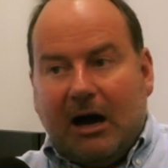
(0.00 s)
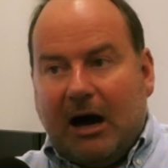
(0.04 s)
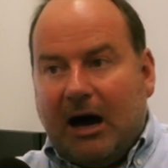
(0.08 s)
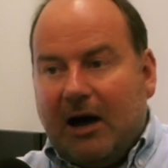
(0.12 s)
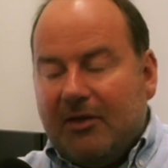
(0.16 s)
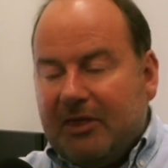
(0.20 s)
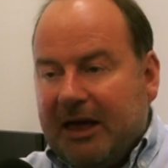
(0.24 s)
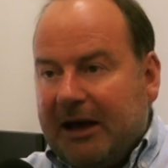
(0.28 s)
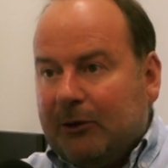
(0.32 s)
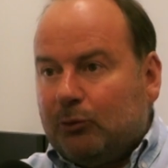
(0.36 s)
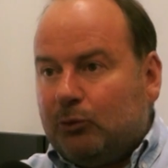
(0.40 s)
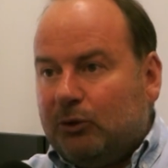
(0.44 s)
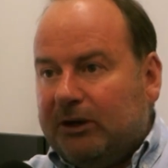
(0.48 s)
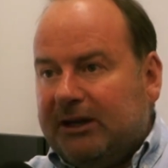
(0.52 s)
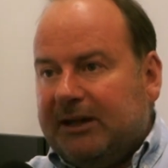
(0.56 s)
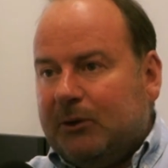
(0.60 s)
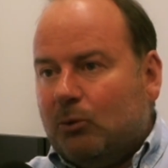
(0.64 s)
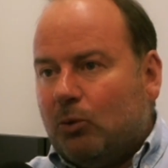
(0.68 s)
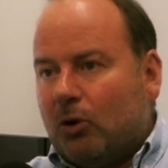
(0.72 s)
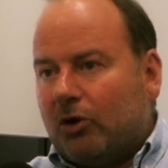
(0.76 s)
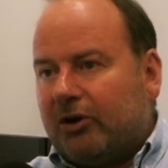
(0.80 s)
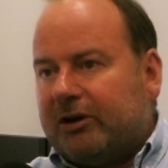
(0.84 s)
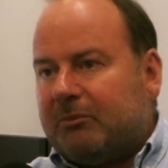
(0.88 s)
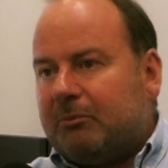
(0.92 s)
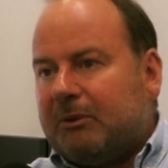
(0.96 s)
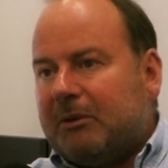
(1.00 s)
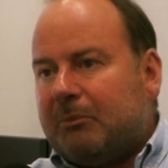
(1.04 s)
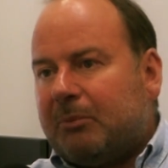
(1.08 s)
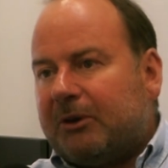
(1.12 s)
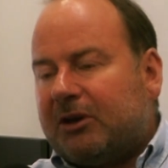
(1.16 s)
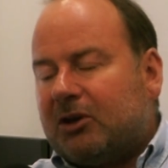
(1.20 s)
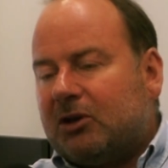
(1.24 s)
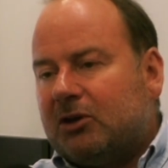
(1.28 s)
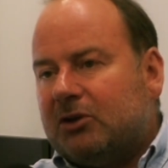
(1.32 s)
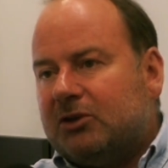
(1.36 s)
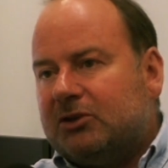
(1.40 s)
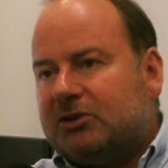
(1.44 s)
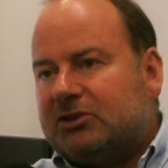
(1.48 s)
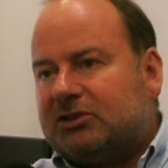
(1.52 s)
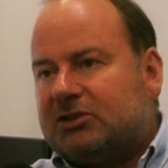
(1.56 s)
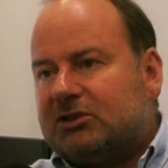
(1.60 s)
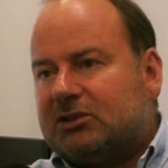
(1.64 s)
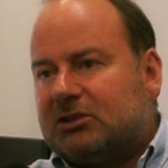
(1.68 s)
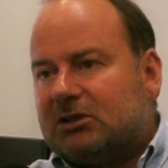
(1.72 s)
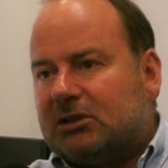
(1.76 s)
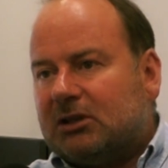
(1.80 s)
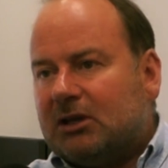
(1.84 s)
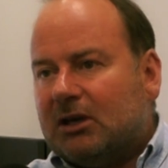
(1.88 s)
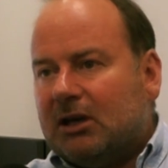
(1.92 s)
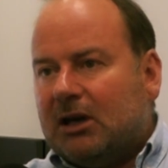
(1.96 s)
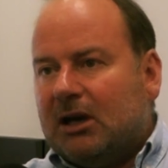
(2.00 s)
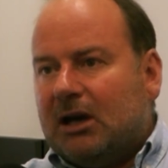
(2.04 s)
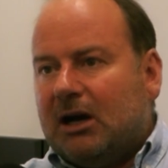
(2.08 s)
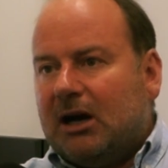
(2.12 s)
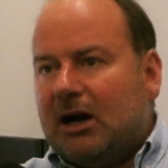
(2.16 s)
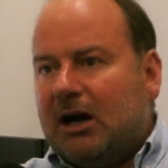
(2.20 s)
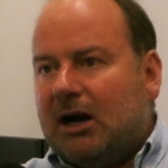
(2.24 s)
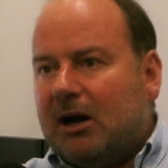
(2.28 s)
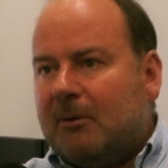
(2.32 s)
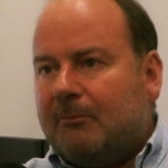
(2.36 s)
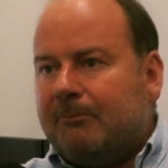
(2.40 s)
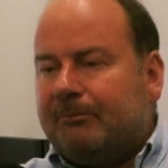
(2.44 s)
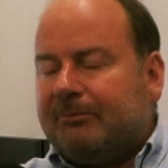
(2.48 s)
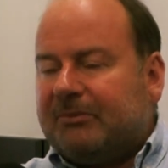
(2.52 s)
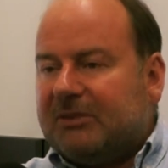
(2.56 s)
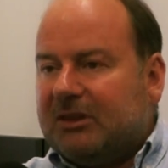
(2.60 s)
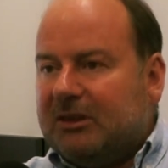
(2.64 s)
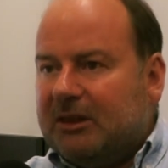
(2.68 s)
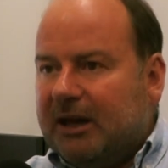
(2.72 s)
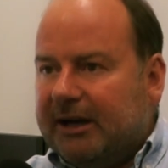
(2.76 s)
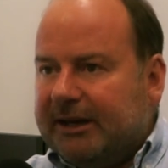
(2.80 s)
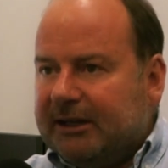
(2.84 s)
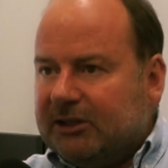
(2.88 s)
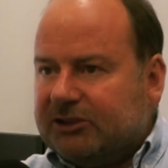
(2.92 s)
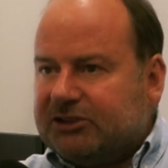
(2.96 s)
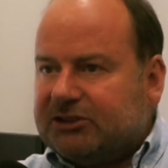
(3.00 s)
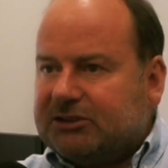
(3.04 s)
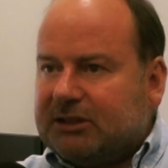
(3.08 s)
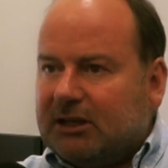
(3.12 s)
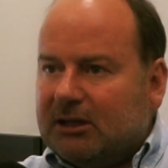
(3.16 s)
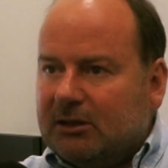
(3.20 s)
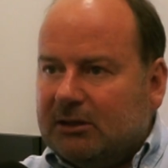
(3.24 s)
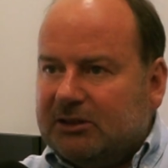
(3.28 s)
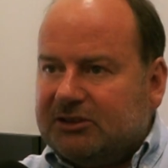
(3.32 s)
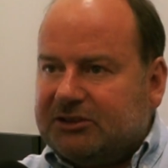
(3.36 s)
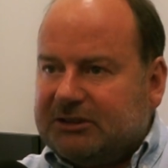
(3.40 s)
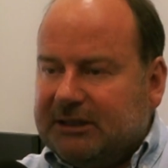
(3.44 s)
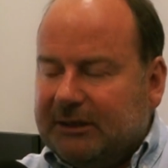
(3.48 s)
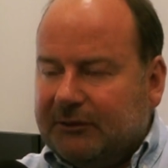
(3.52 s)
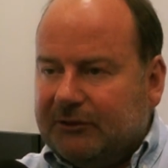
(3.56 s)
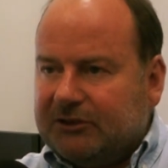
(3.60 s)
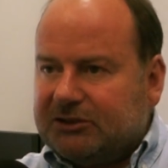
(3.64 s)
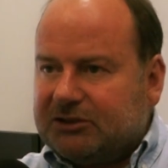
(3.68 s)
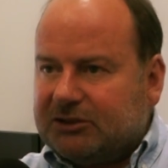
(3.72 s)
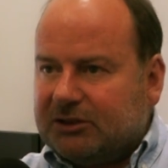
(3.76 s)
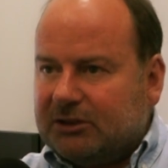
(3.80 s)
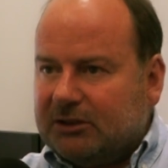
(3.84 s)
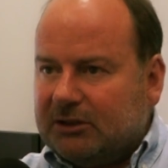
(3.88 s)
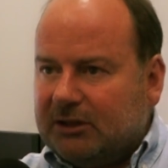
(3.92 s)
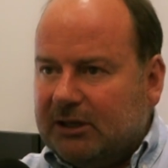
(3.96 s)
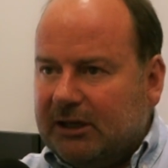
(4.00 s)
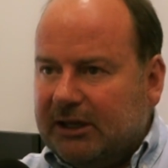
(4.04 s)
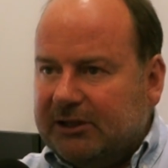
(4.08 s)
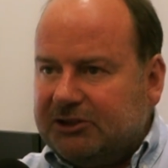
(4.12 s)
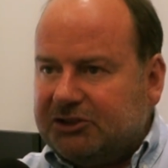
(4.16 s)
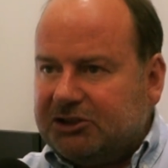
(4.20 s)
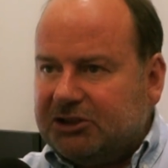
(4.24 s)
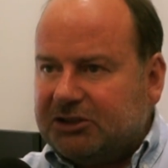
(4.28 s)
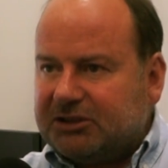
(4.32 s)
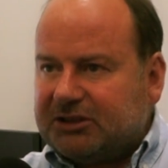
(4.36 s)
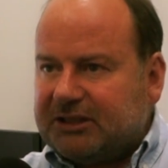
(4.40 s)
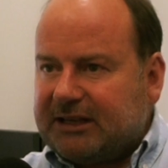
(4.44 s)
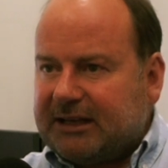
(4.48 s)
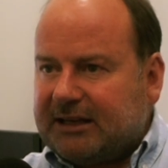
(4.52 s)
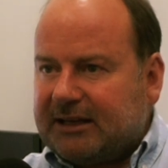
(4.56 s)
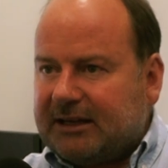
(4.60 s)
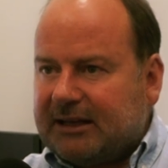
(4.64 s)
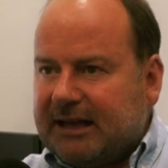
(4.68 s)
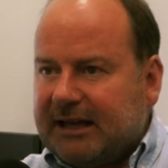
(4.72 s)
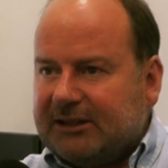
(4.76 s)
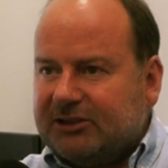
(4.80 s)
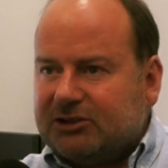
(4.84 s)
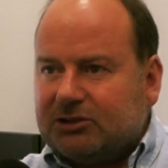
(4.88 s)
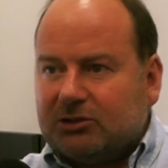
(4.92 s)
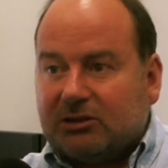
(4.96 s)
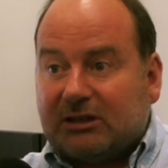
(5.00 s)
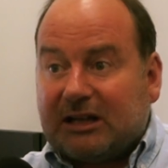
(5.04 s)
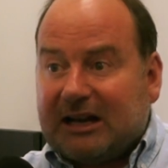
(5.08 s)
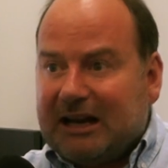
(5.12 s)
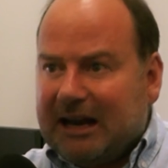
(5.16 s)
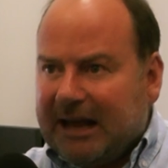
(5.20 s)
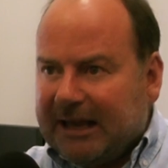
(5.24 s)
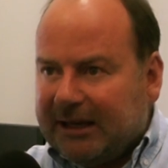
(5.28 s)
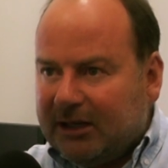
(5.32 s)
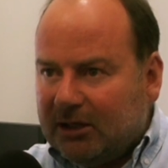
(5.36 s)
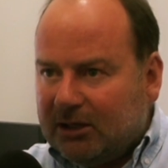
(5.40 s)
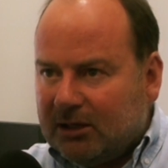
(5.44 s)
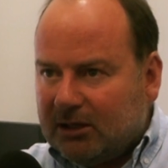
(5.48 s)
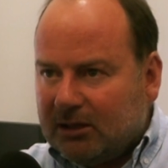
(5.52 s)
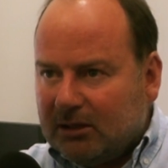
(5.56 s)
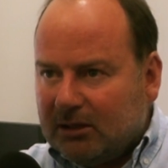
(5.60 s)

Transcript: And that really worried me because Niall Stevenson had just cancelled Clank.